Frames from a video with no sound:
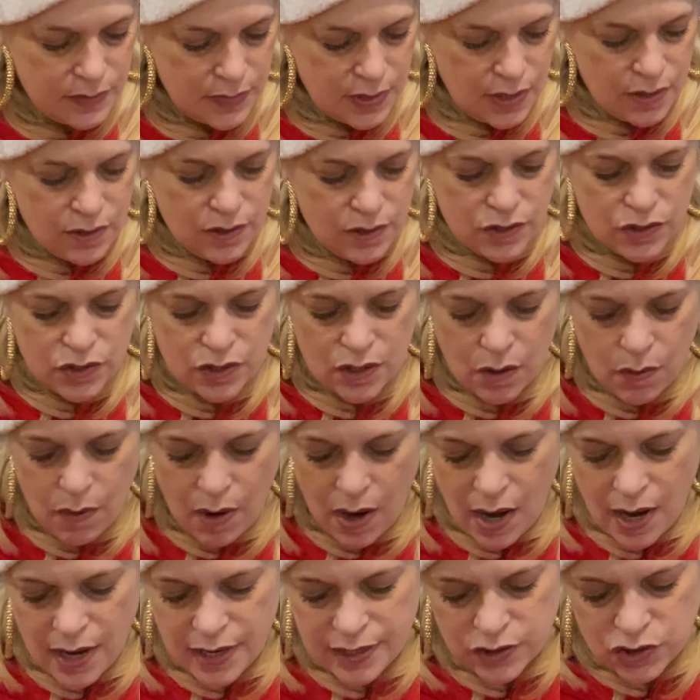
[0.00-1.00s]
So
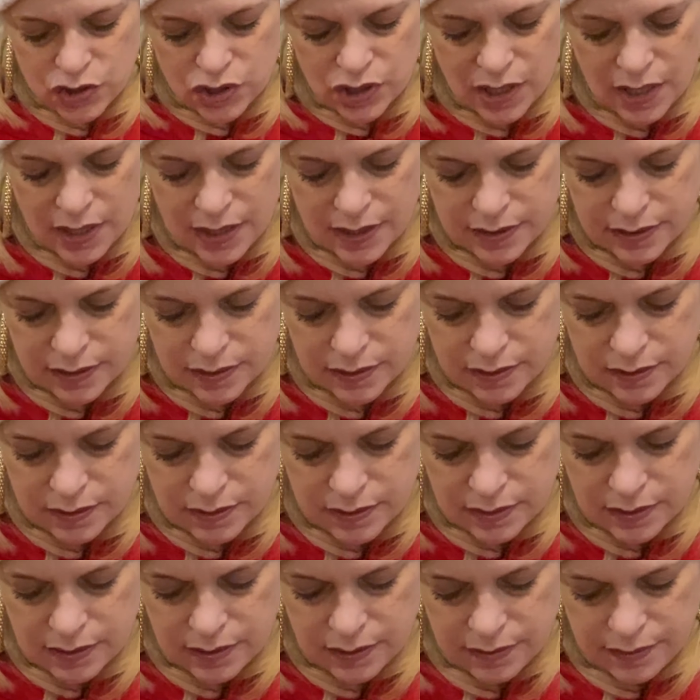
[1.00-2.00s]
I just
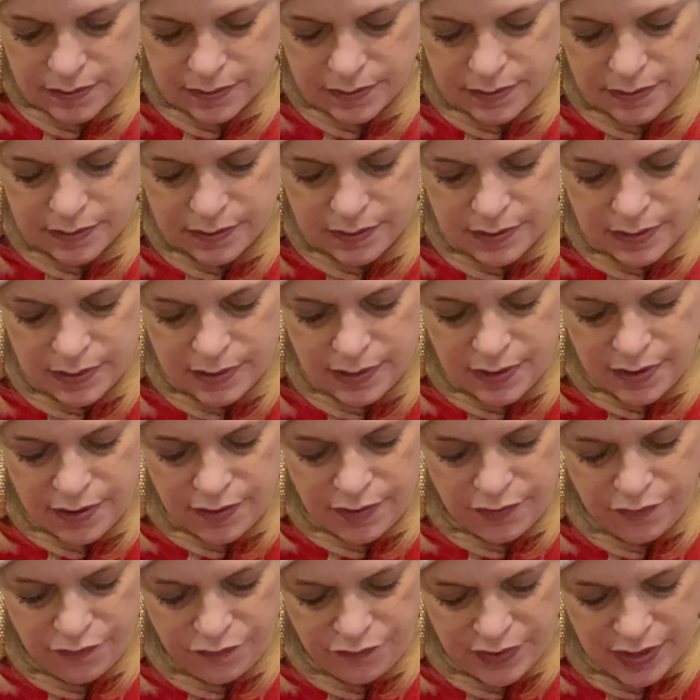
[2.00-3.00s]

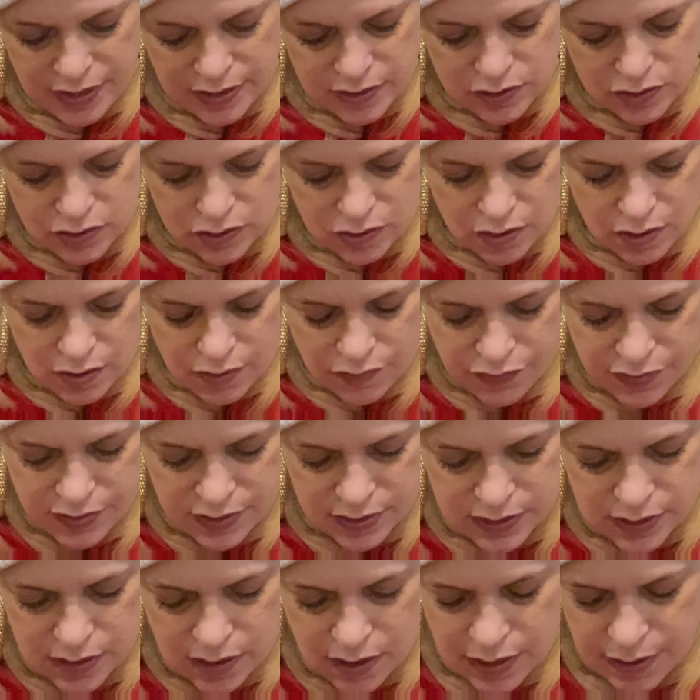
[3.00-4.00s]
fixed her for the
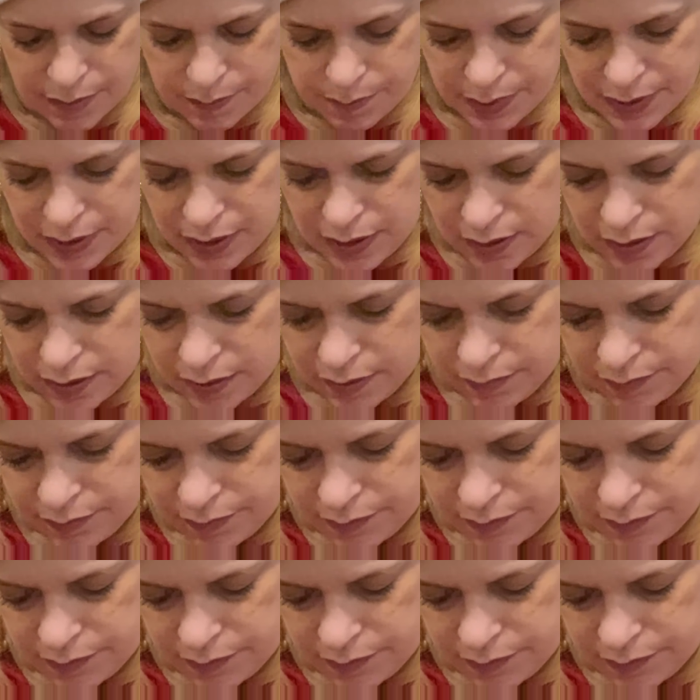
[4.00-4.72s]
time being